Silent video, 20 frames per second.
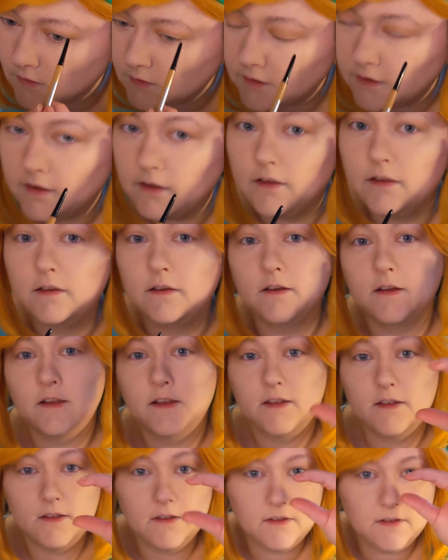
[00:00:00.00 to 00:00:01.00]
And
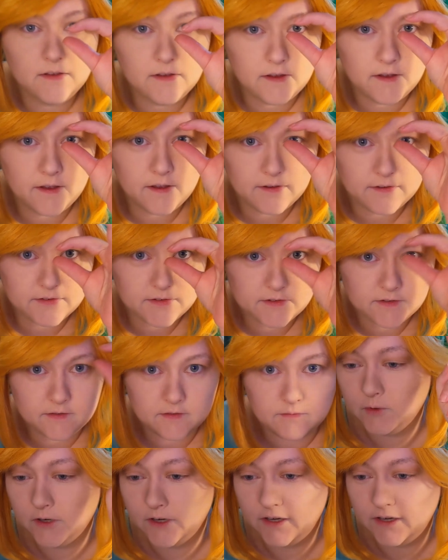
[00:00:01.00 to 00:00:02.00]
he has
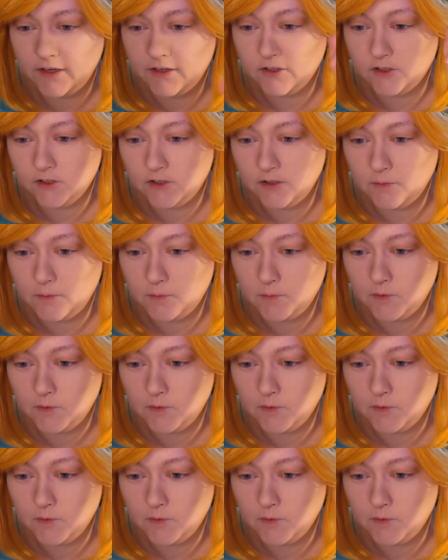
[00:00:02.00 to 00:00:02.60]
more angular, a little bit